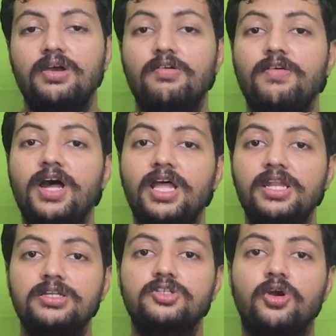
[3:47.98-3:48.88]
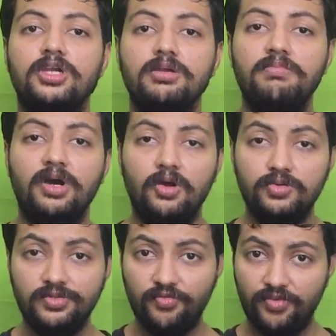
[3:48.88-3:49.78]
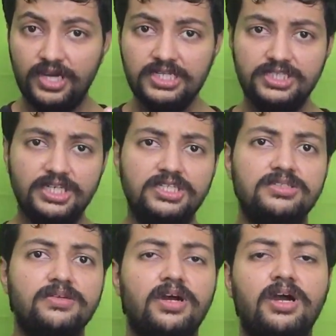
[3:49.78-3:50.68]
Well, talking about the one change,